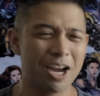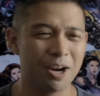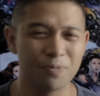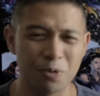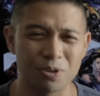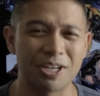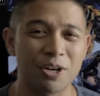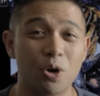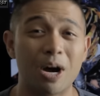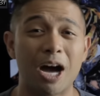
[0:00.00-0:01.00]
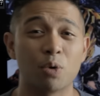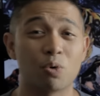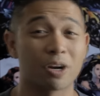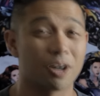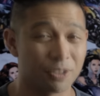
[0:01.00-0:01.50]
Of course I know how to
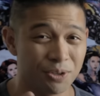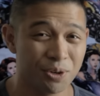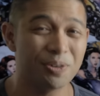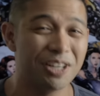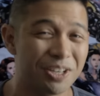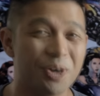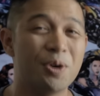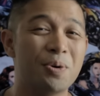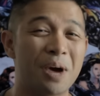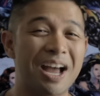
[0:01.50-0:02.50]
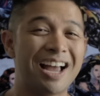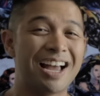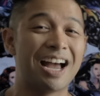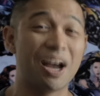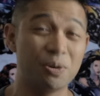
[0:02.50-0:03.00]
work hard. Do you really know
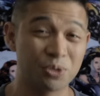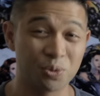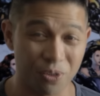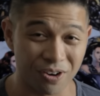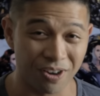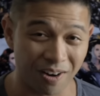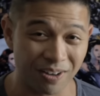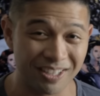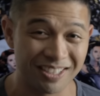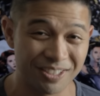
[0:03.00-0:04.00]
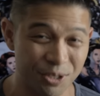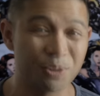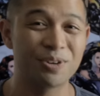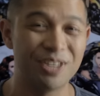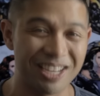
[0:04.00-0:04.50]
how to work hard? Do
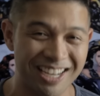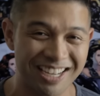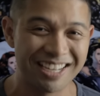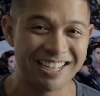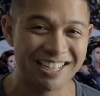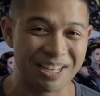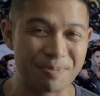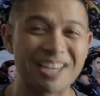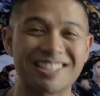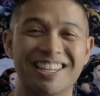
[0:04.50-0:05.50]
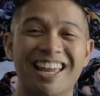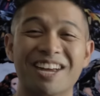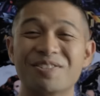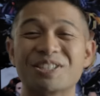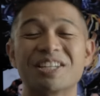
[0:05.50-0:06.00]
you really? Let me ask you
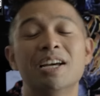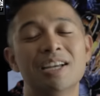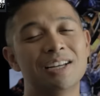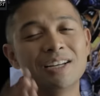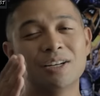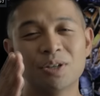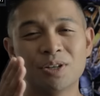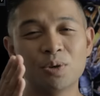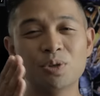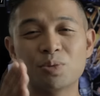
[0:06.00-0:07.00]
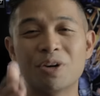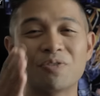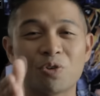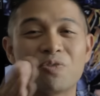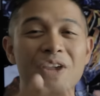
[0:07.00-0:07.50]
that question. Who is one
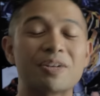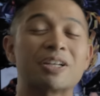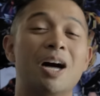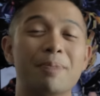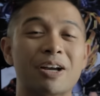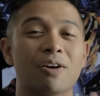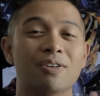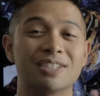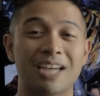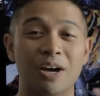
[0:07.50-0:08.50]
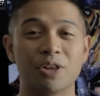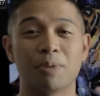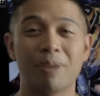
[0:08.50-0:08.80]
of your favorite comic artists out there?